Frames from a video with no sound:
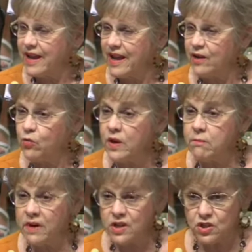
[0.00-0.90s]
And we
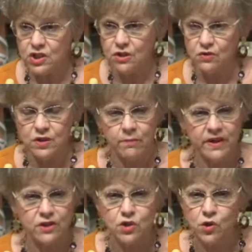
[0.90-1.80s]
must choose it
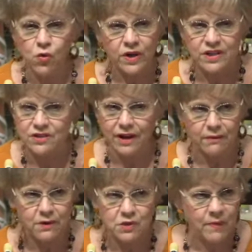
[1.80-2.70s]
because joy is not
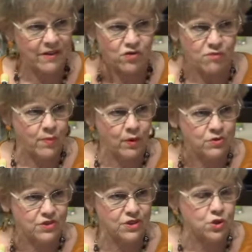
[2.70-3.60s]
a respecter of
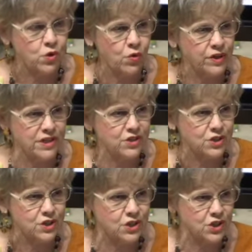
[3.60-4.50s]
persons. Joy
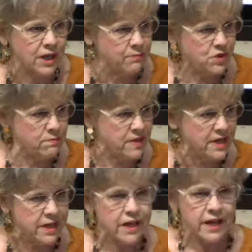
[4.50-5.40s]
doesn't just come to
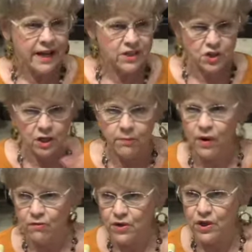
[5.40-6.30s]
me and skip
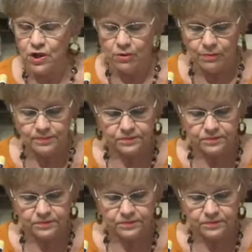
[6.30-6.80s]
over you.